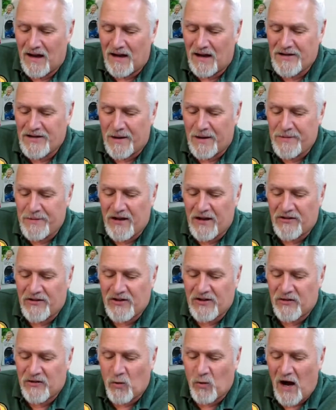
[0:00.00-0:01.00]

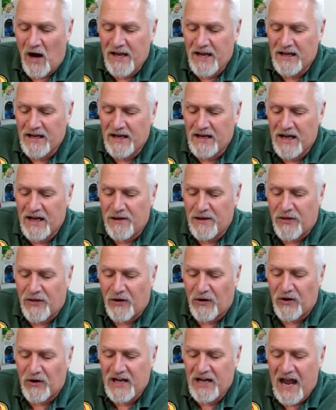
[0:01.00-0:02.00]
WA6YNE
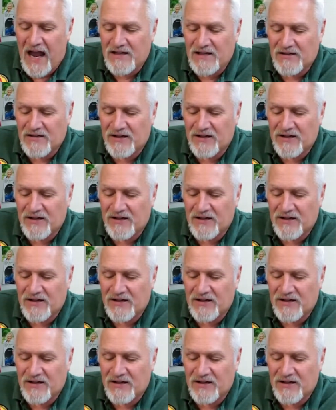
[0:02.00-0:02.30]
38,